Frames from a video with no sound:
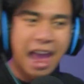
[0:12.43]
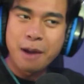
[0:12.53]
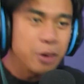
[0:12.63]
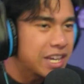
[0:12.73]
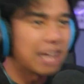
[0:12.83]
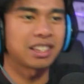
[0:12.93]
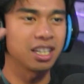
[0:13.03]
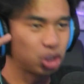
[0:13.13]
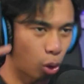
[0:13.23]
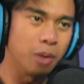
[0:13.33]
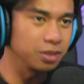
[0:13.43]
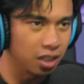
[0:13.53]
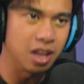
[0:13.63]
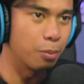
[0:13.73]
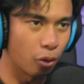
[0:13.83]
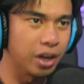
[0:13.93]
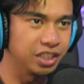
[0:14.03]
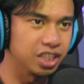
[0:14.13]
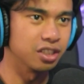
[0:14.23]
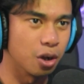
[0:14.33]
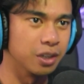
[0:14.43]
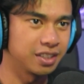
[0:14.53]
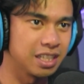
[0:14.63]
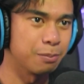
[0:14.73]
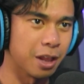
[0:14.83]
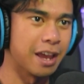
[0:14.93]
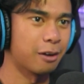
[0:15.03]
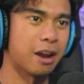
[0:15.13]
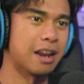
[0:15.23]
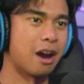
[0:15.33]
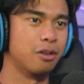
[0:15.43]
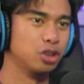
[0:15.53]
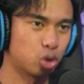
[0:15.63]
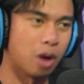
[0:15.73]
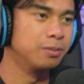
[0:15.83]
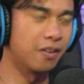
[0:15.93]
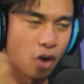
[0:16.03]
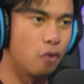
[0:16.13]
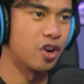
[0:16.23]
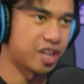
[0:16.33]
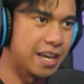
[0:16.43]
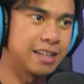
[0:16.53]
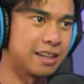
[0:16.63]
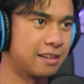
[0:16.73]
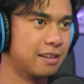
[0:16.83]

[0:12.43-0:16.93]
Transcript: And we got the drums of liberation OST playing right now. The drums of overtaken.